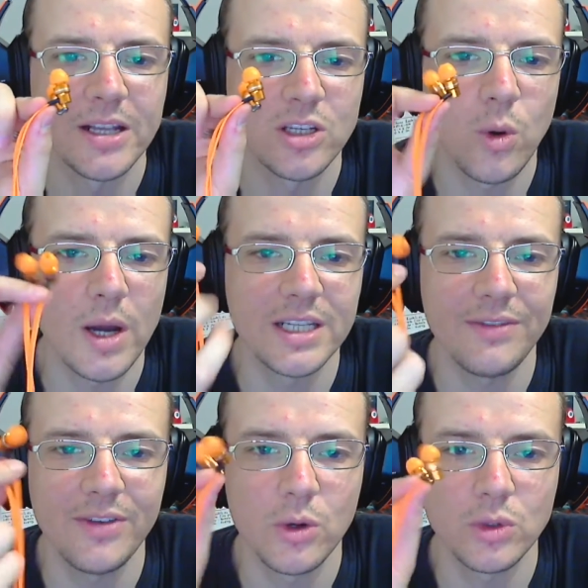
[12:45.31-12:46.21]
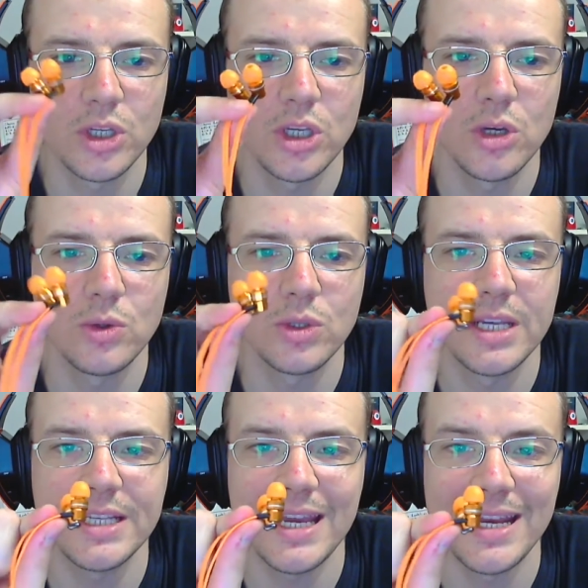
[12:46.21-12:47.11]
It's quite difficult to use
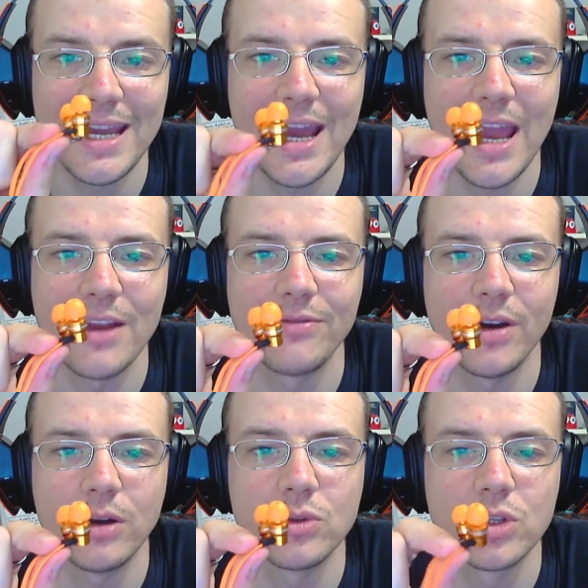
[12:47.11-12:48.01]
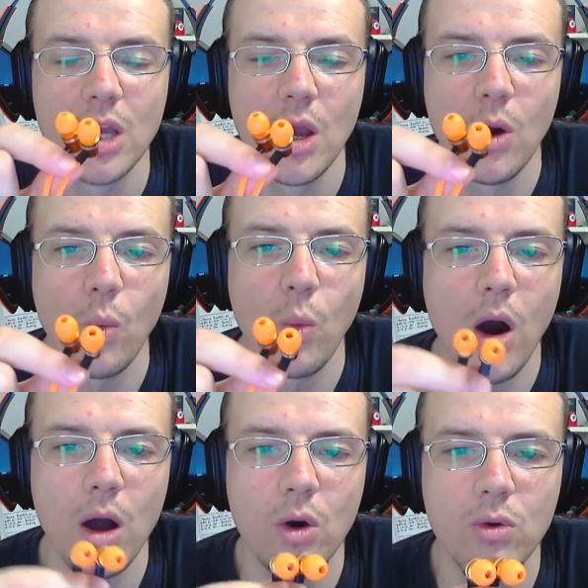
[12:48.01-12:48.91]
these in-ear headphones
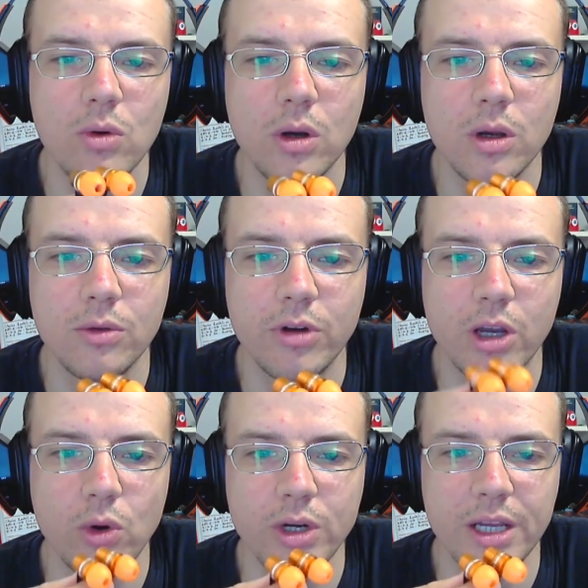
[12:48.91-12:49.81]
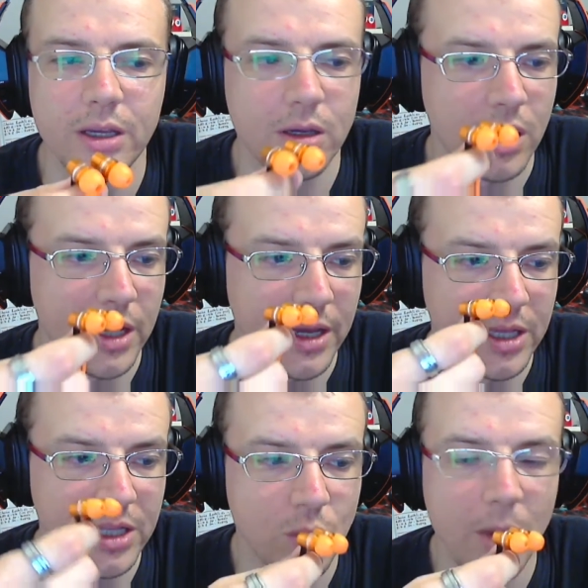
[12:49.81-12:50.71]
while recording
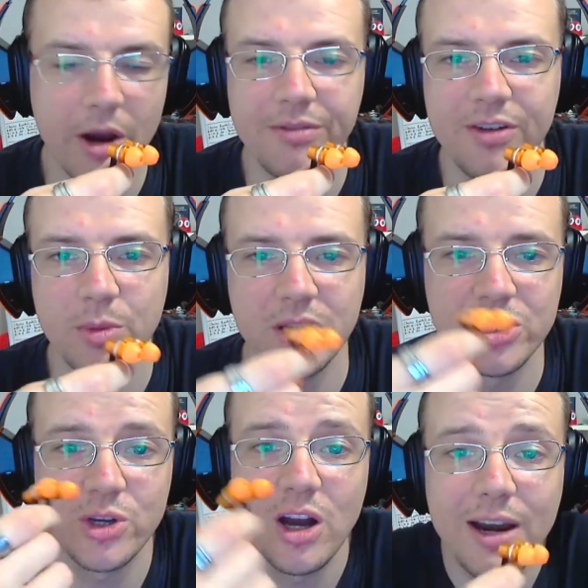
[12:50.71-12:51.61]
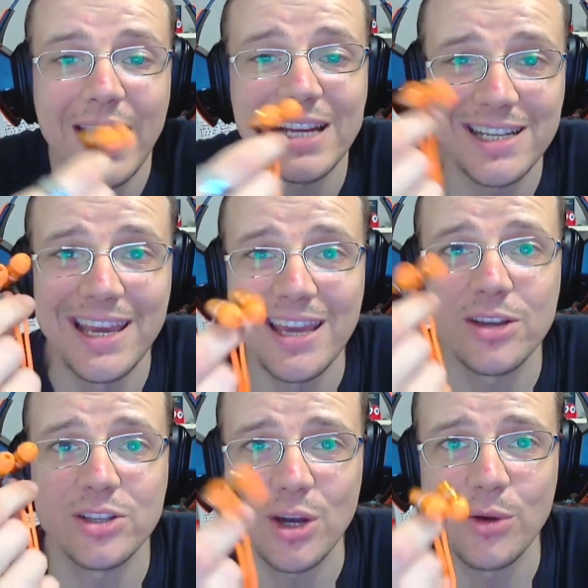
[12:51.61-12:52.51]
into a microphone because you can't actually hear
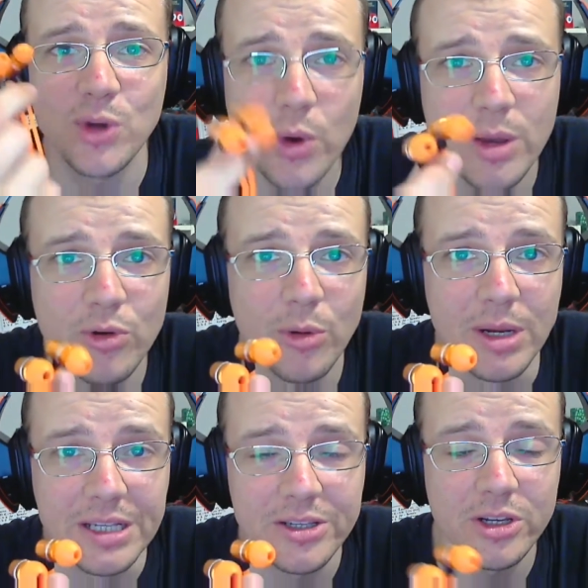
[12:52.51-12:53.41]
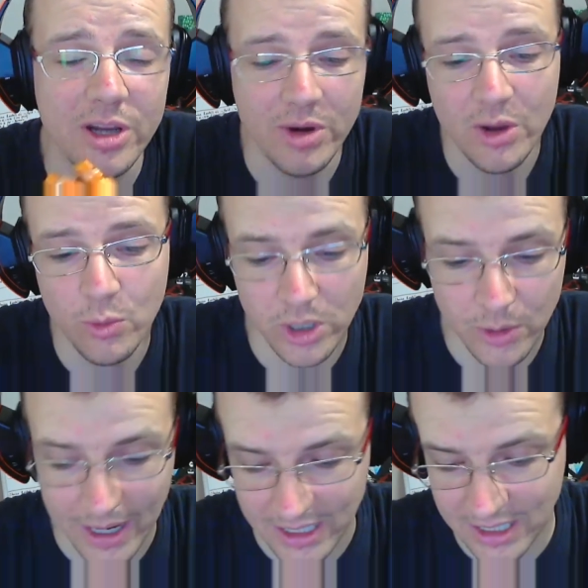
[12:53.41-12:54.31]
yourself talking properly, so you don't know
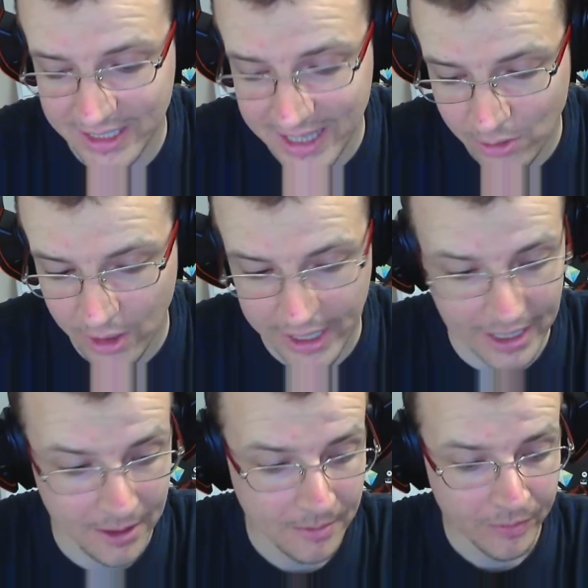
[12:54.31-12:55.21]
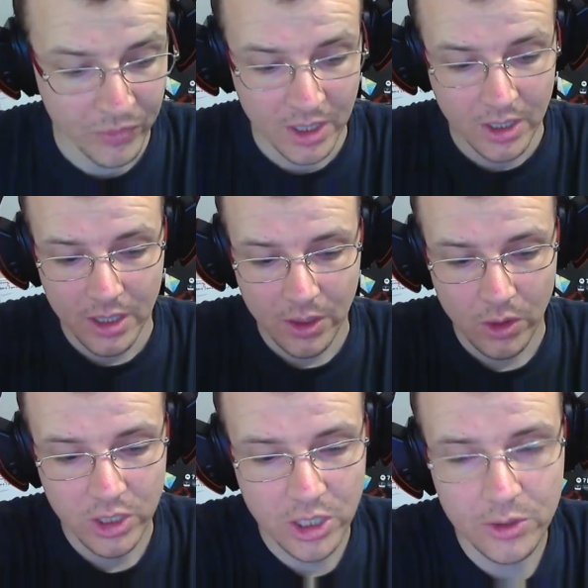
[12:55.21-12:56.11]
what you actually sound like.
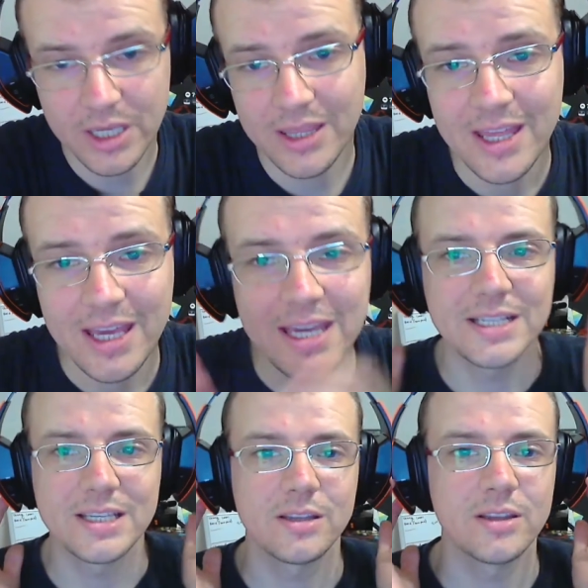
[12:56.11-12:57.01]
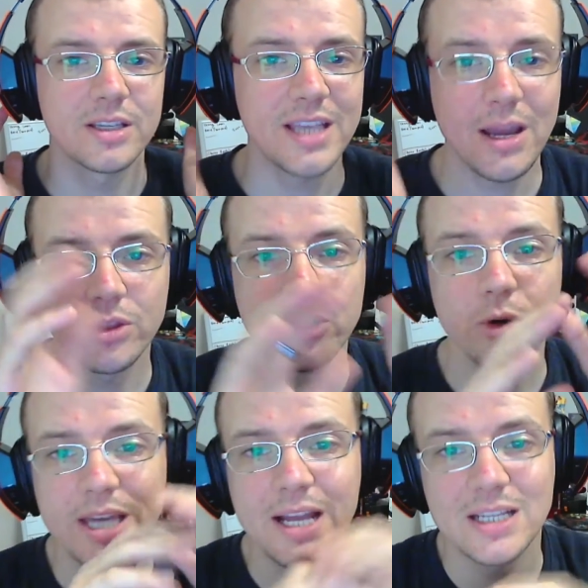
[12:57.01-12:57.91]
Using these, the
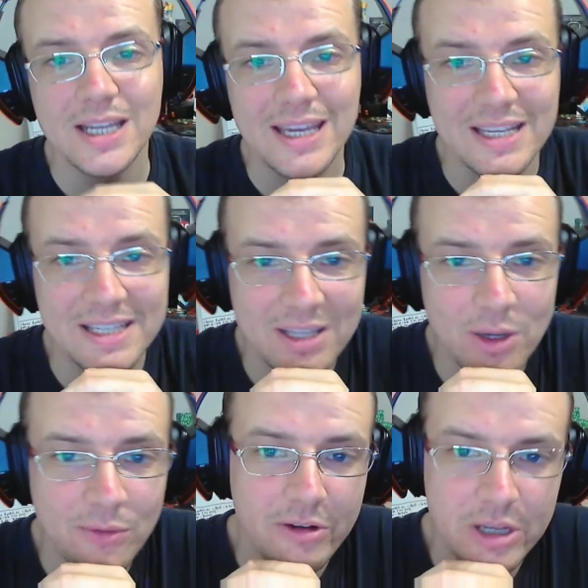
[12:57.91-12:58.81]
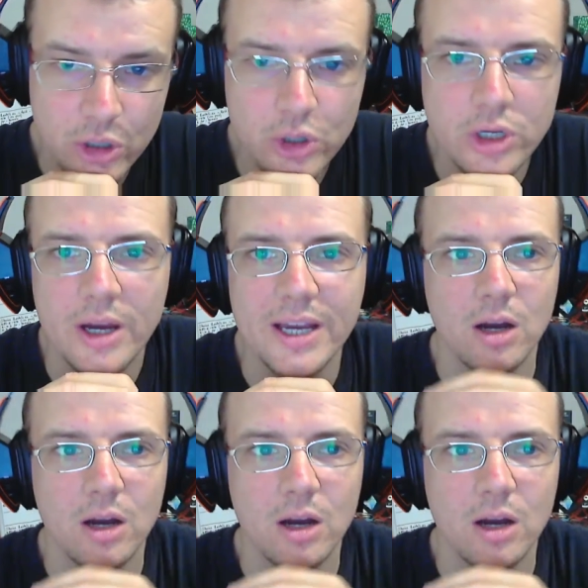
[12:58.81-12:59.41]
noise cancelling is still very good. I